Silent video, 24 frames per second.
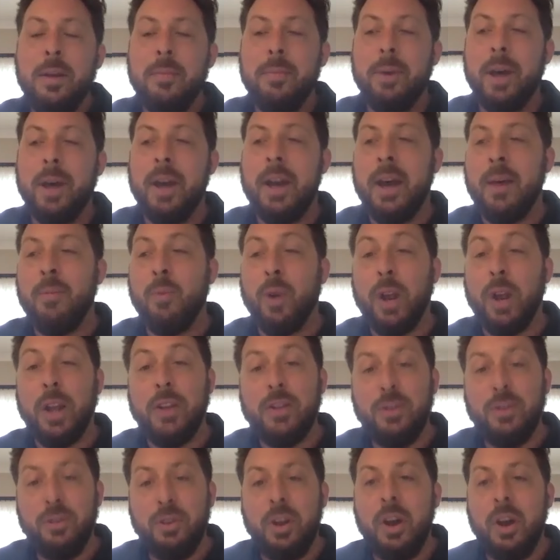but um, what i
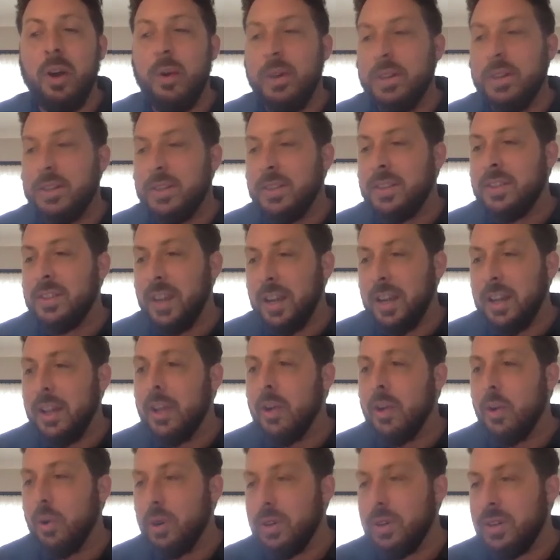do know is that
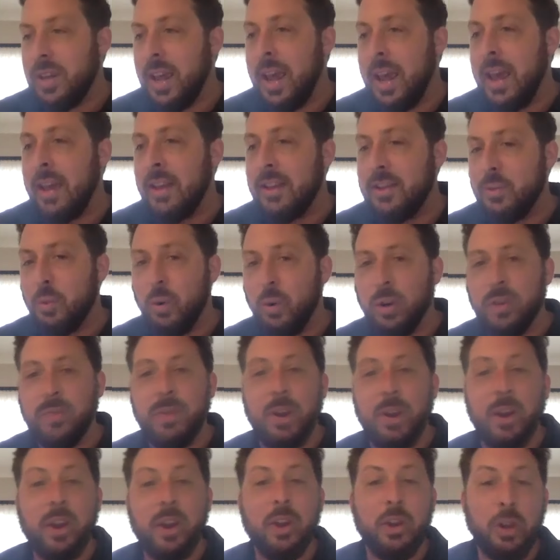stanley cortez worked
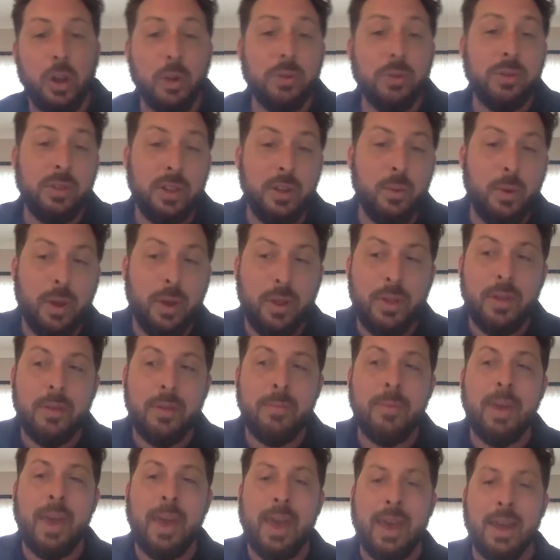very closely with
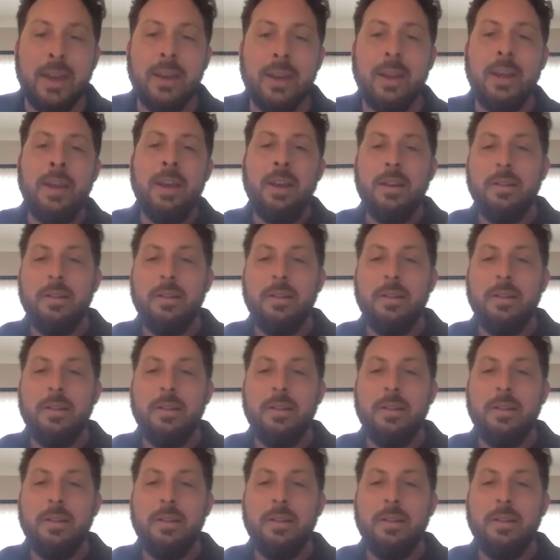him and